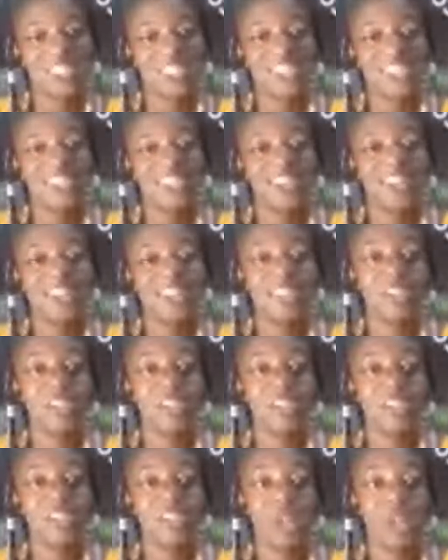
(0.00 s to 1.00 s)
to talk
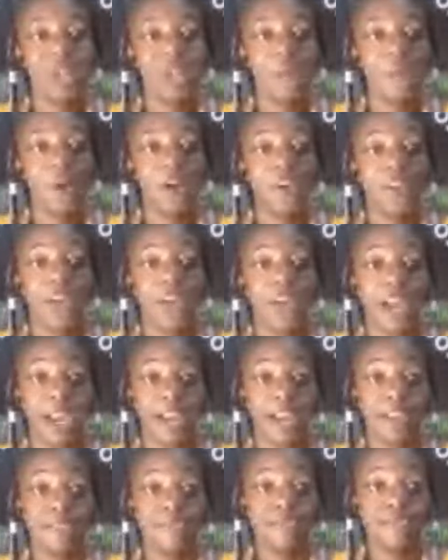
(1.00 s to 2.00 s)
to us
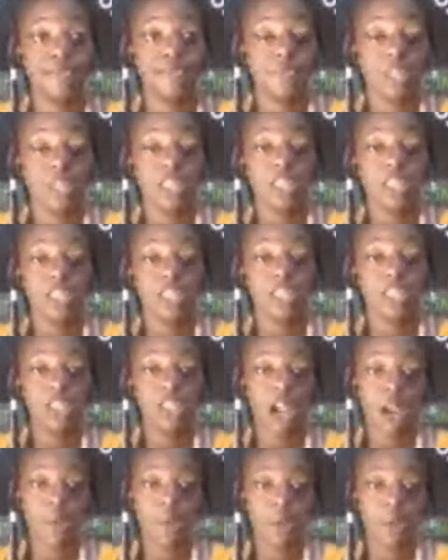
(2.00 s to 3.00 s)
about the women in the
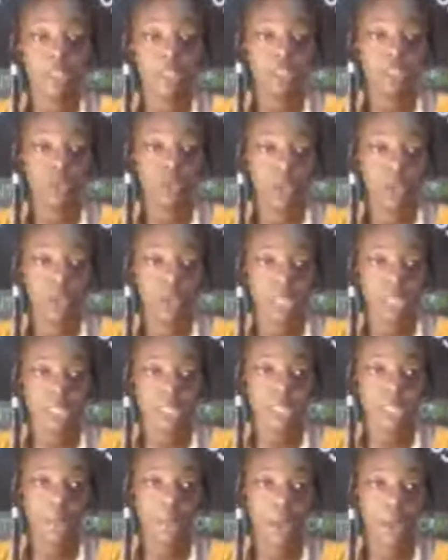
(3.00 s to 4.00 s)
Volta region.
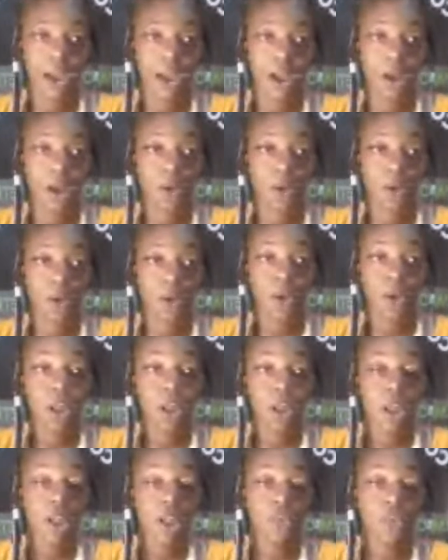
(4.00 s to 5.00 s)

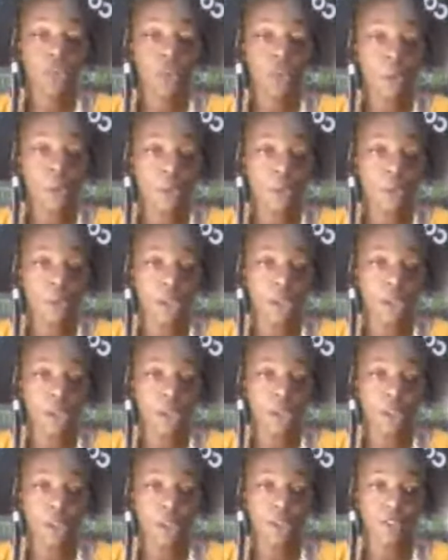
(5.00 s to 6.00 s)
He is a
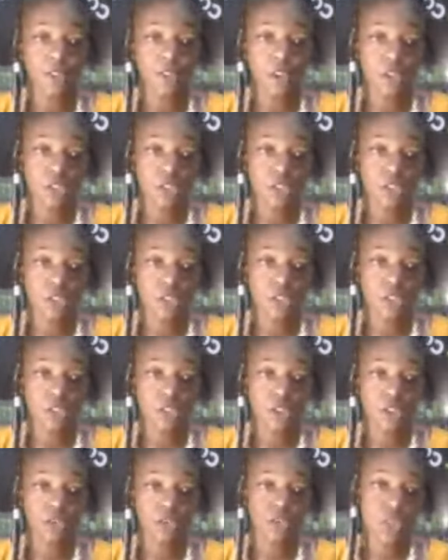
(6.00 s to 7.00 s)

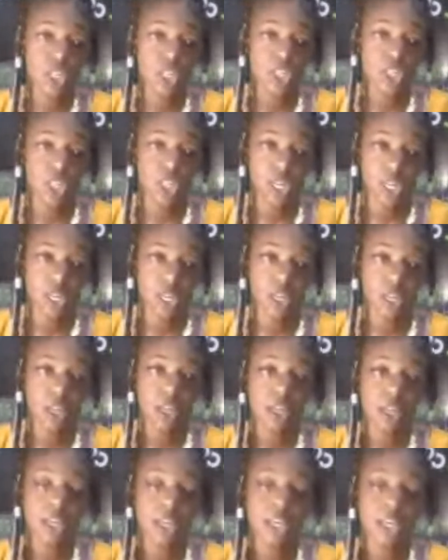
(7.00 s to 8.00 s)
district
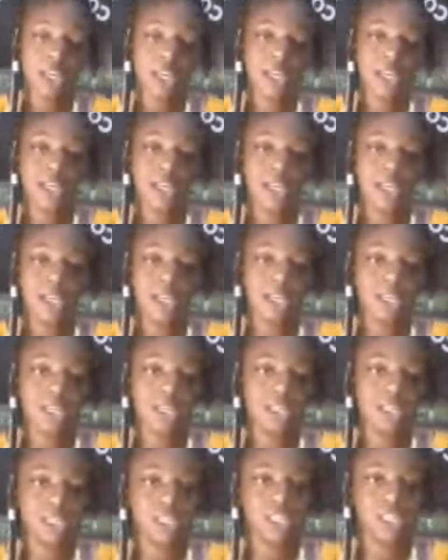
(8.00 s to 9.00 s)
extension
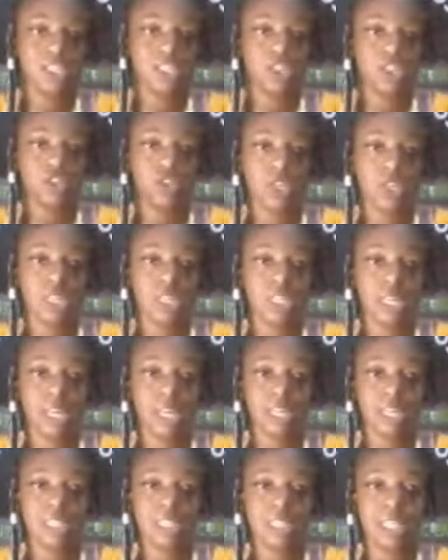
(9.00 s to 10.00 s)

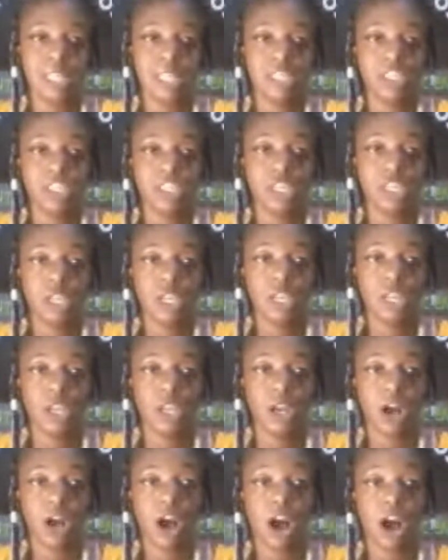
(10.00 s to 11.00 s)
officer
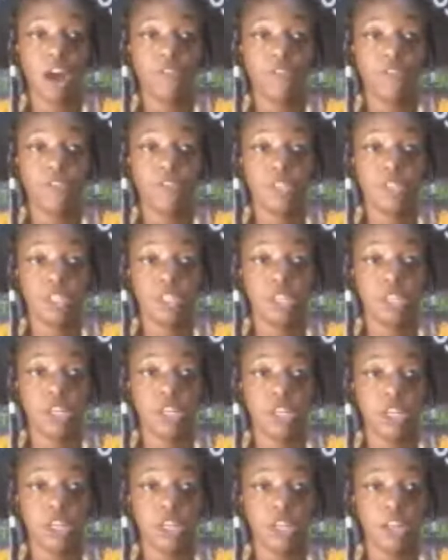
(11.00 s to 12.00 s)
in the Volta who's
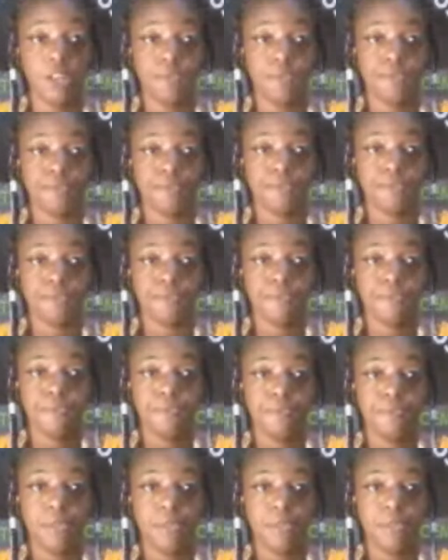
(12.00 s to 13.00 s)
responsible
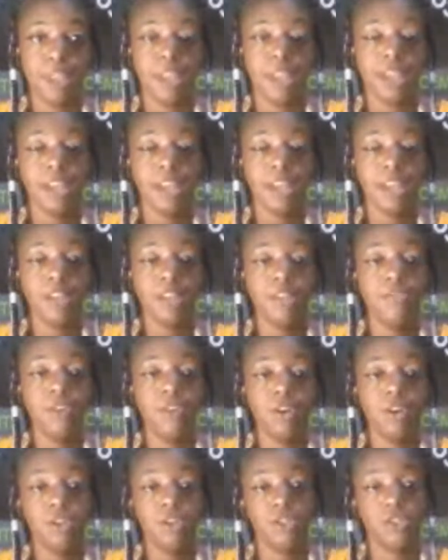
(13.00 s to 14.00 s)
for
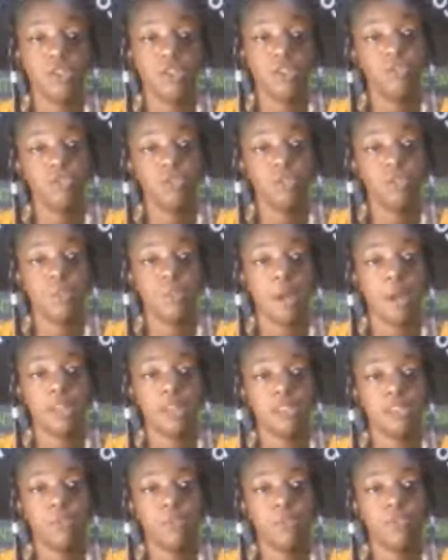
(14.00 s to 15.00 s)
the
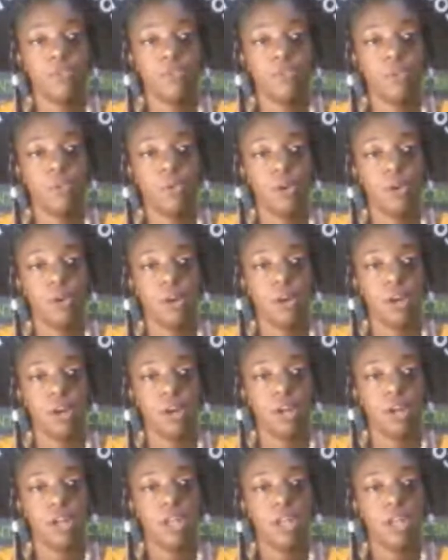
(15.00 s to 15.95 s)
resources and